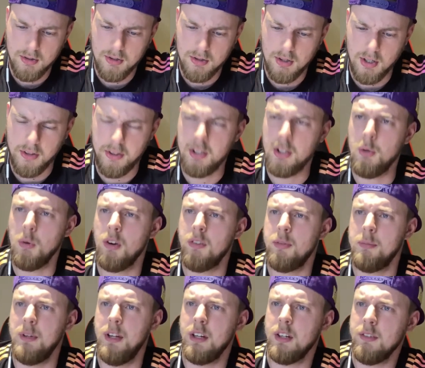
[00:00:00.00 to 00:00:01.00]
I think you are from
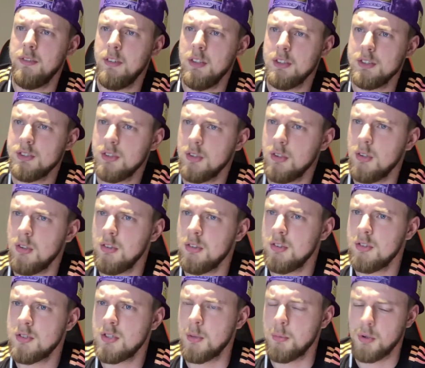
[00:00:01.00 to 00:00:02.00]
Niagara Falls or
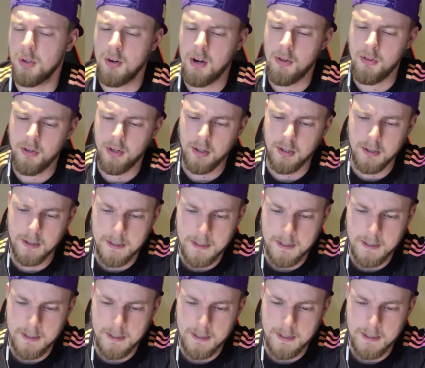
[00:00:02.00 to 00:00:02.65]
somewhere around there.